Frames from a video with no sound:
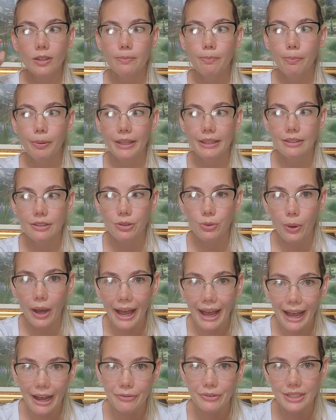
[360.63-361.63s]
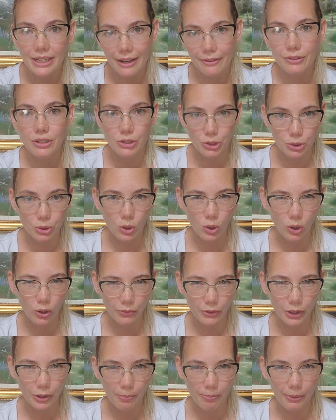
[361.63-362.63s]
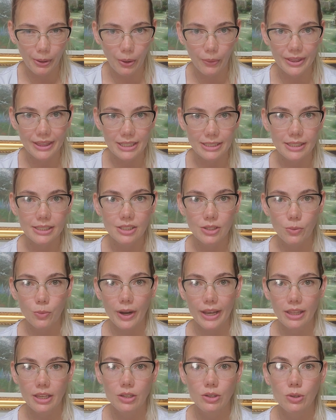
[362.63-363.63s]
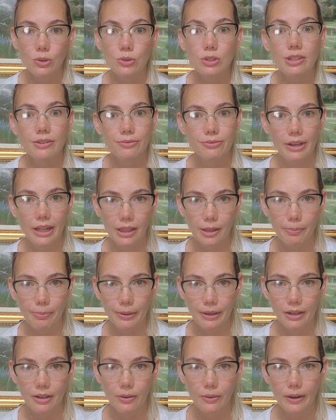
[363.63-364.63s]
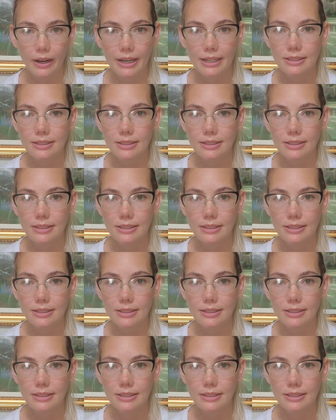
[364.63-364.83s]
But you have to have control over your bow, and this is the way that you develop it, okay?